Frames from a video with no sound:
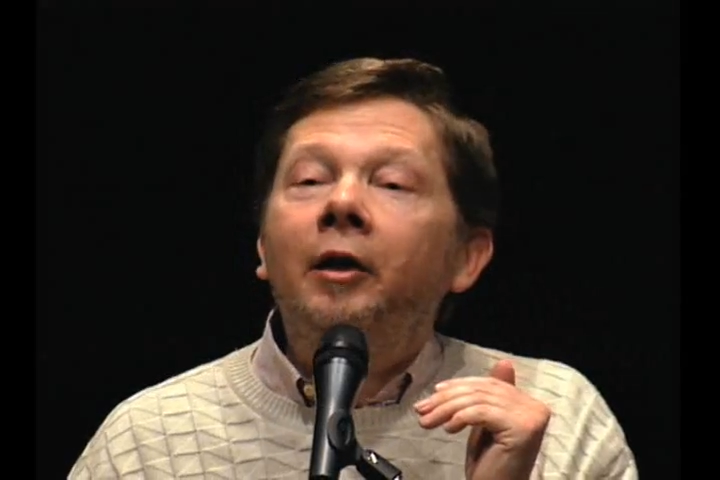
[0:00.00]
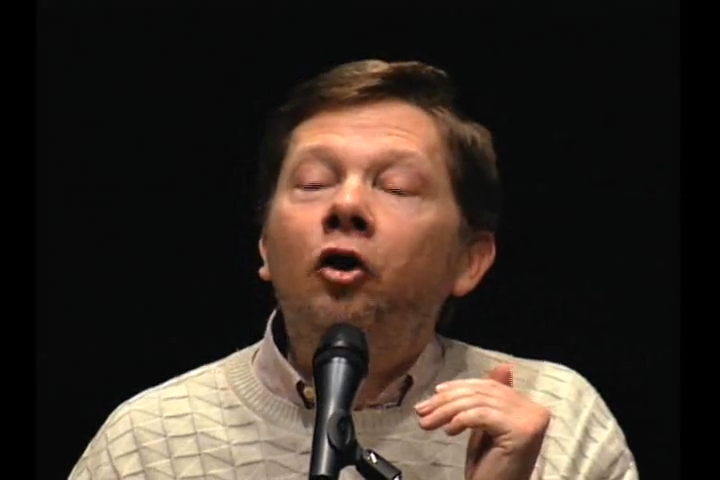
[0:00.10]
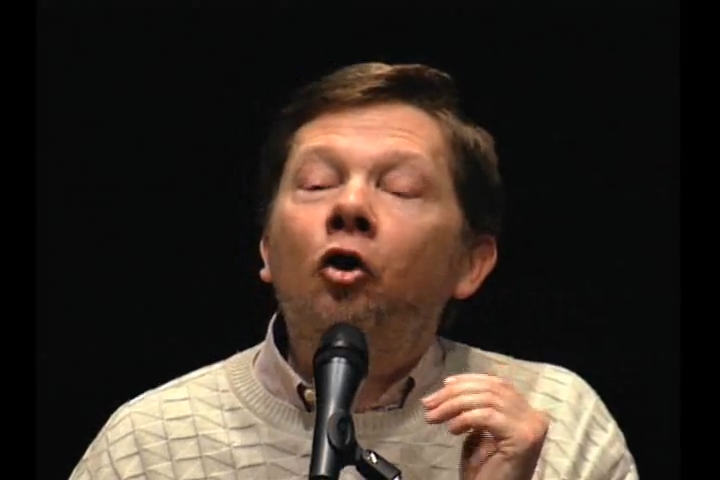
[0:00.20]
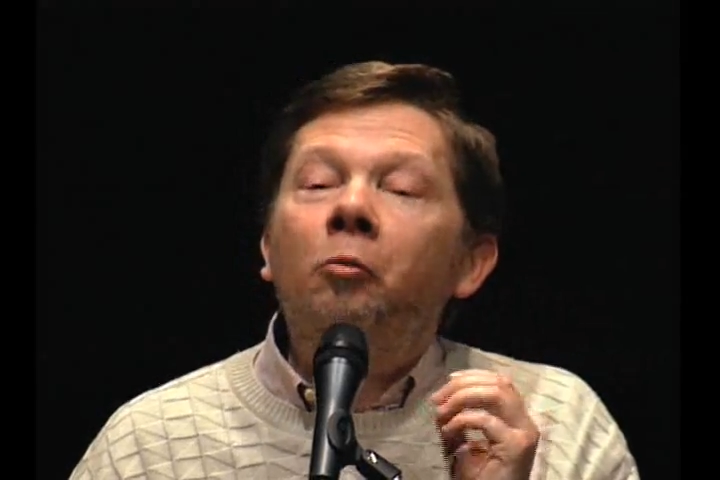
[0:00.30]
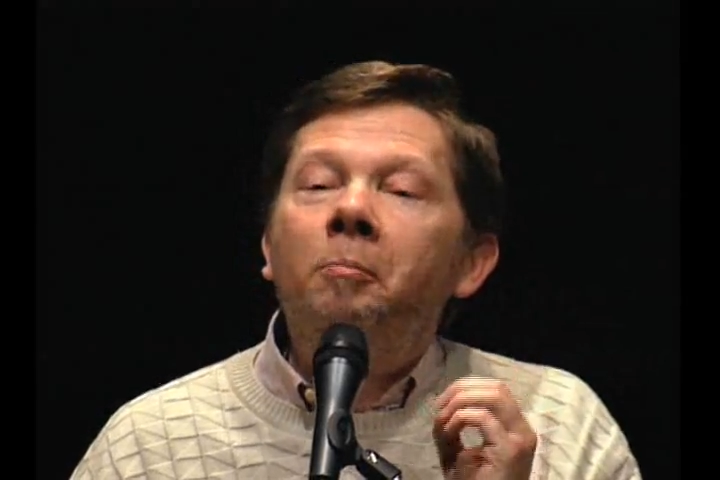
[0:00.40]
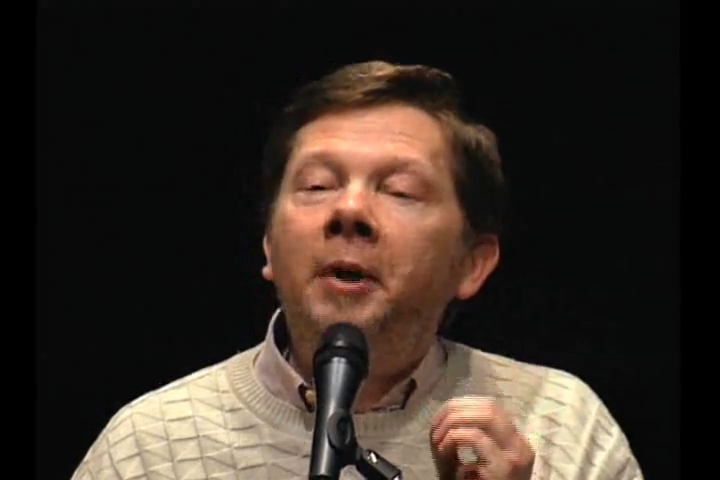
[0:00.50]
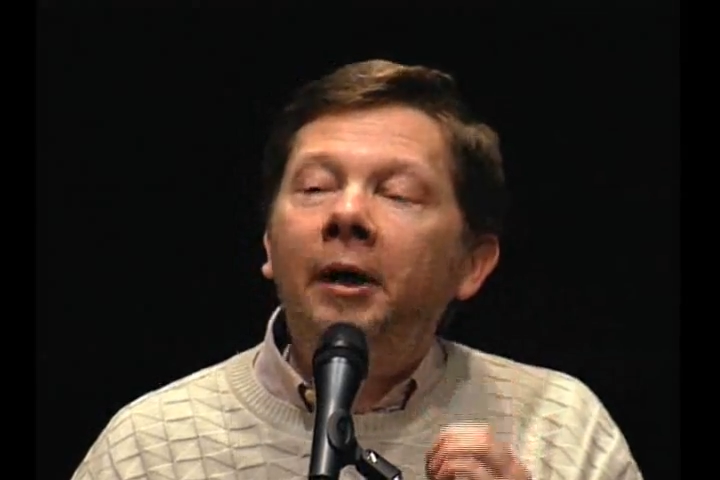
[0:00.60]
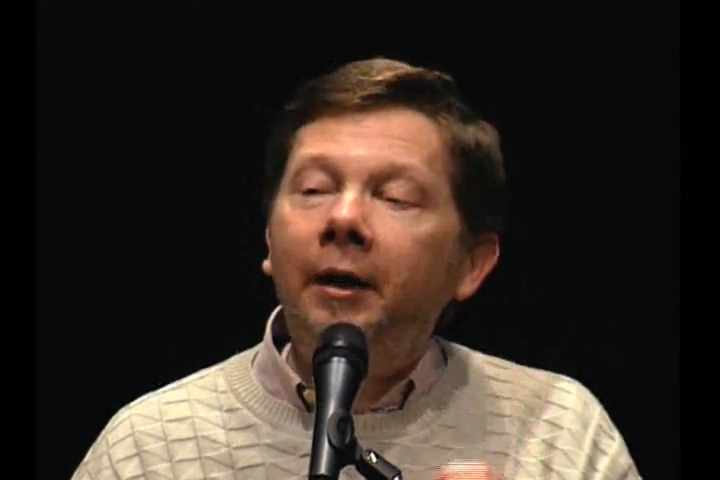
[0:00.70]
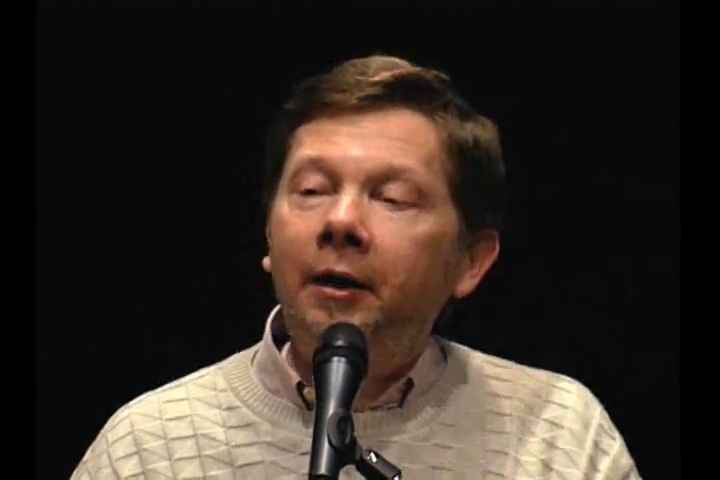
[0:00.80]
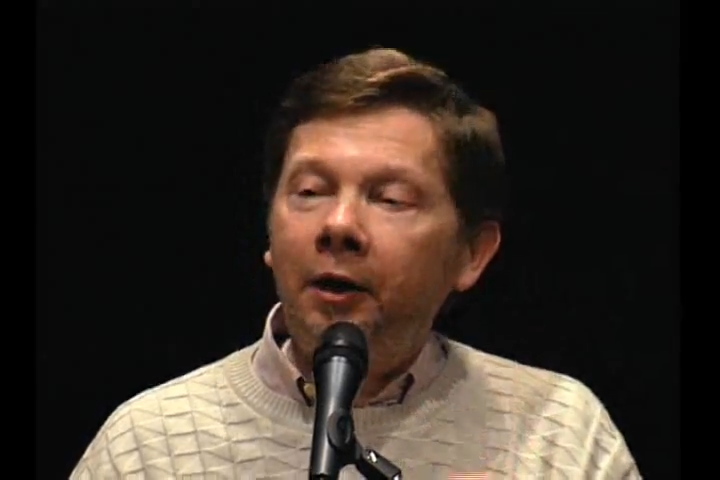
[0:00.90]
your
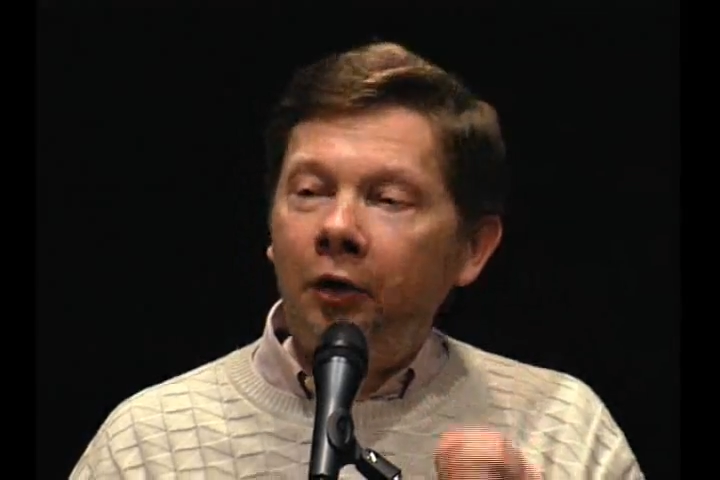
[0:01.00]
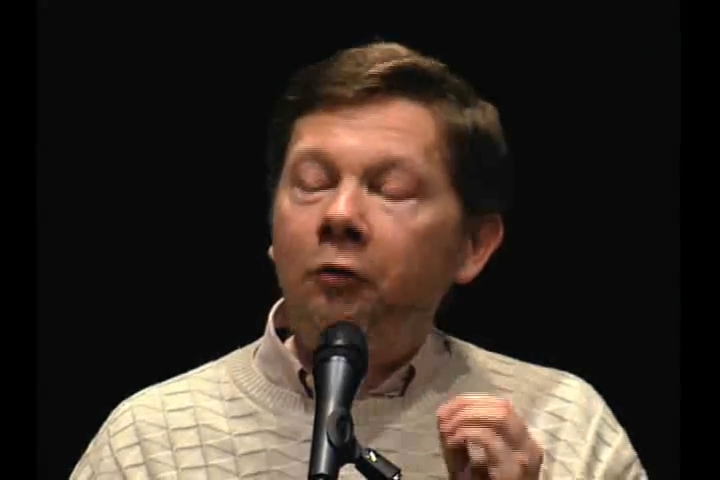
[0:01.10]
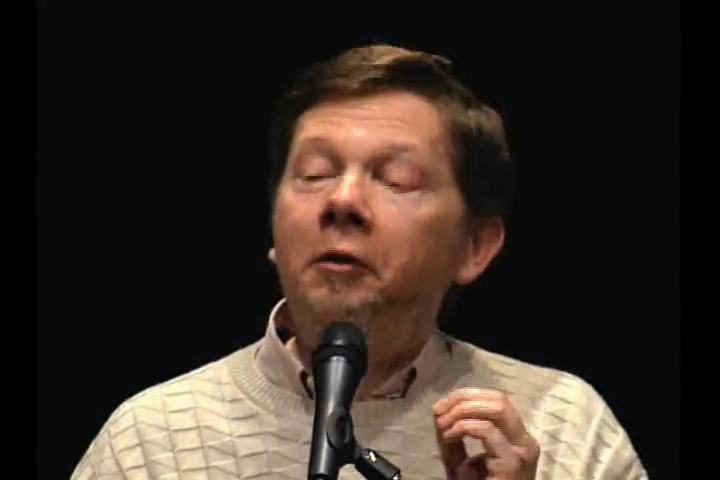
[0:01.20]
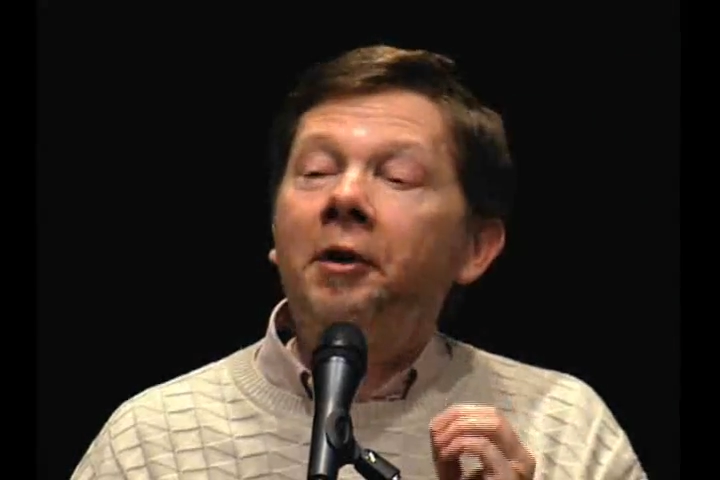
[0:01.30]
ability to